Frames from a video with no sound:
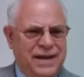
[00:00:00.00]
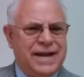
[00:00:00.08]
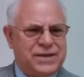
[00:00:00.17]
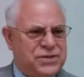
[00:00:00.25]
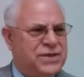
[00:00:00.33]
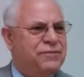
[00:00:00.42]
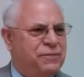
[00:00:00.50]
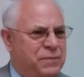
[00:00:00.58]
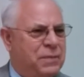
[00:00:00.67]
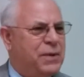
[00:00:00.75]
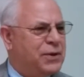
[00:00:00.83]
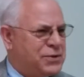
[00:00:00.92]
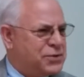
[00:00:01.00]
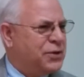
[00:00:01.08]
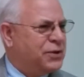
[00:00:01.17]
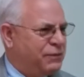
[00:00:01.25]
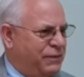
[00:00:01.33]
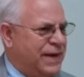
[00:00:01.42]
I see from the looks
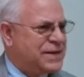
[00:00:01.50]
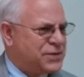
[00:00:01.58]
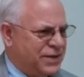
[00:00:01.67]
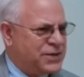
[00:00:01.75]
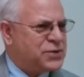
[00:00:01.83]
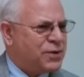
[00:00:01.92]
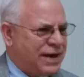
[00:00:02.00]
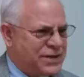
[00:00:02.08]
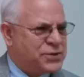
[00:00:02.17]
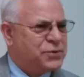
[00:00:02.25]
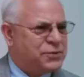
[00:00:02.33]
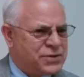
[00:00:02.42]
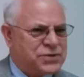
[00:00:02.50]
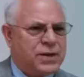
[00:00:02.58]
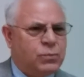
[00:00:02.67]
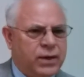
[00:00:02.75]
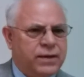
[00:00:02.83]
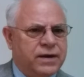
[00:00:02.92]
on your face that it strikes you the
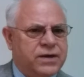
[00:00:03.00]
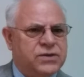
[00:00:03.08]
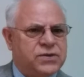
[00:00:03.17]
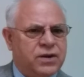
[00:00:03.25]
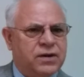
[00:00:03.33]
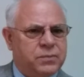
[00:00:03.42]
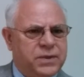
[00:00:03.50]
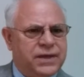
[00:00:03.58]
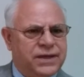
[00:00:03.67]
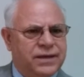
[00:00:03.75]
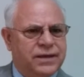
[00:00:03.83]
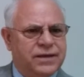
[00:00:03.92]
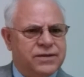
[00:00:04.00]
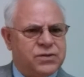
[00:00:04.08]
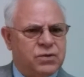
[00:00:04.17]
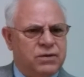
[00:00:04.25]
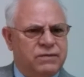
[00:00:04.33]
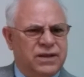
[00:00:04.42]
same way that it struck me.
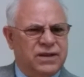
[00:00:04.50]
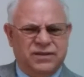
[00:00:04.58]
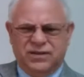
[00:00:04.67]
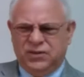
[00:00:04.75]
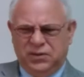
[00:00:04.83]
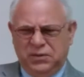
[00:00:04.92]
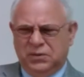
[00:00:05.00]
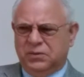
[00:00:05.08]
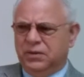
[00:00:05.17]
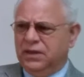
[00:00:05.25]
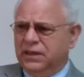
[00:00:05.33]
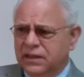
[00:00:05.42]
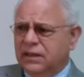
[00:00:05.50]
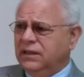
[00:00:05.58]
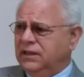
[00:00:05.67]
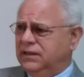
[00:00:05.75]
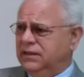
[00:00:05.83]
Sort of a, ooh, huh?